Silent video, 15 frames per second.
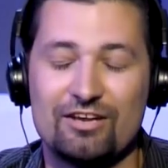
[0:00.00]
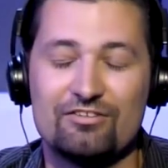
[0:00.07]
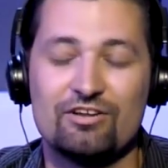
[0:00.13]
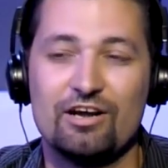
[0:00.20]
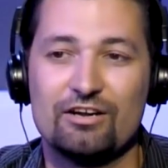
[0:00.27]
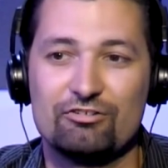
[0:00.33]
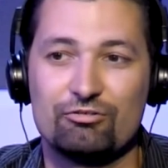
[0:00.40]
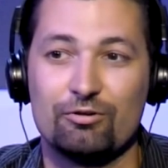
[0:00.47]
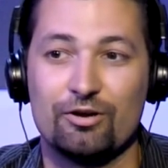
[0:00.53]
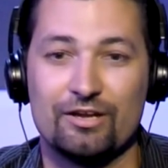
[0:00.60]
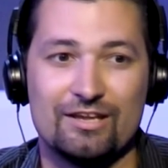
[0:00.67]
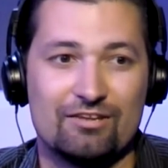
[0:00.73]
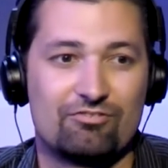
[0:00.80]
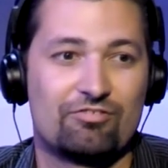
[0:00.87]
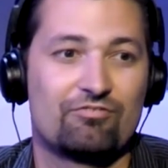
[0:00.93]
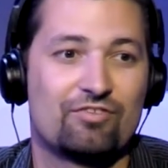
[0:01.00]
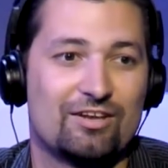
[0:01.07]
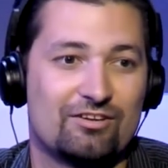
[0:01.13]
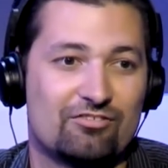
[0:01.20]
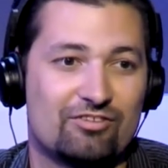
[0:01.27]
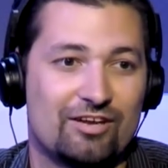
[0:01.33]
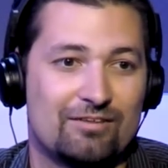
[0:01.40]
I talk to are against
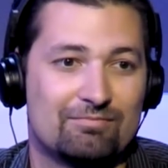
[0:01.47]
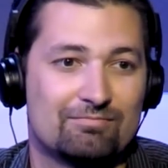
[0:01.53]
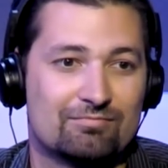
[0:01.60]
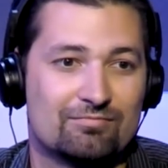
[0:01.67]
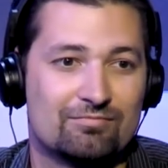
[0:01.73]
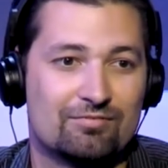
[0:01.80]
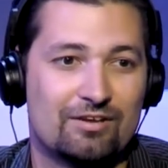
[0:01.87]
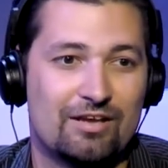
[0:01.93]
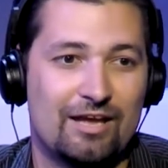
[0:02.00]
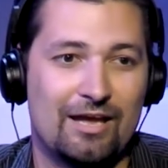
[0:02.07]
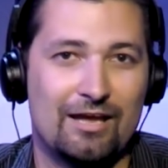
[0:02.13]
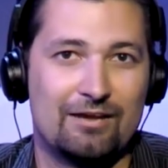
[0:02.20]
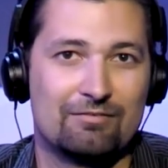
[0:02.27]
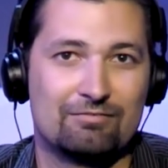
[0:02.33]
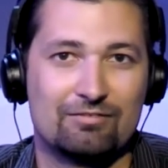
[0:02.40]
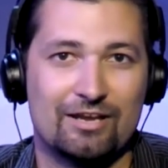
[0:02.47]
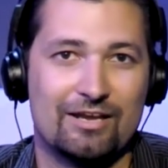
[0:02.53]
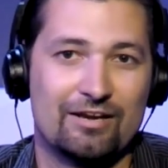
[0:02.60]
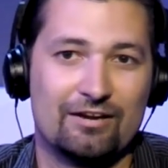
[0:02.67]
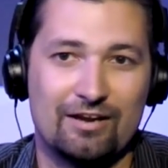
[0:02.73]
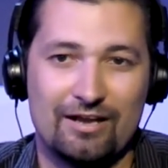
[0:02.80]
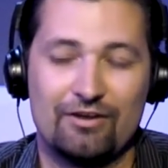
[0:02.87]
infanticide and
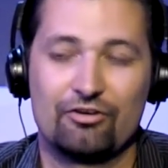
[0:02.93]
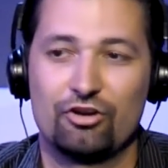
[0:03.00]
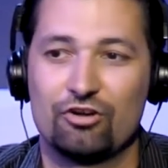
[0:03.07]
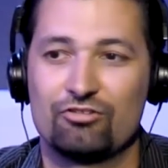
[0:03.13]
and I don't